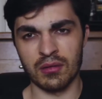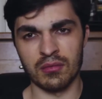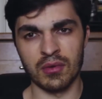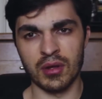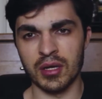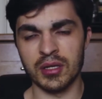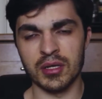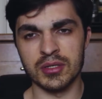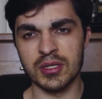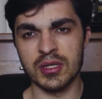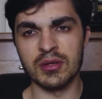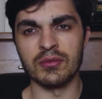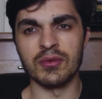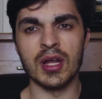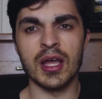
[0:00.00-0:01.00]
like as
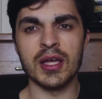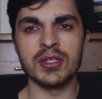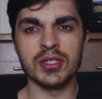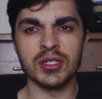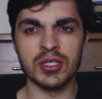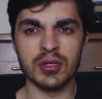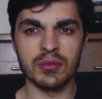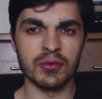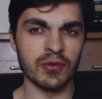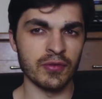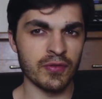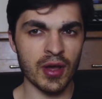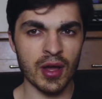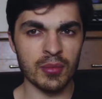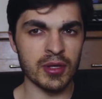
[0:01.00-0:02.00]
in a relationship or a
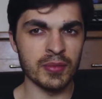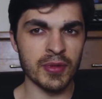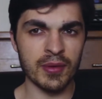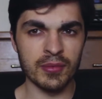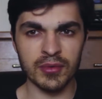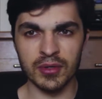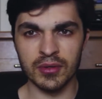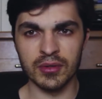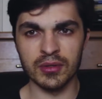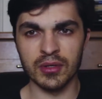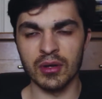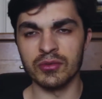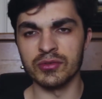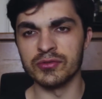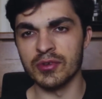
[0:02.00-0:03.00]
family member or a
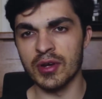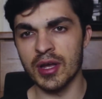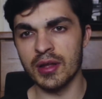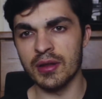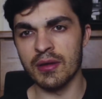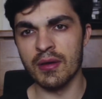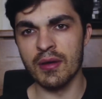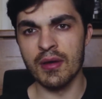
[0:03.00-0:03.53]
close friend.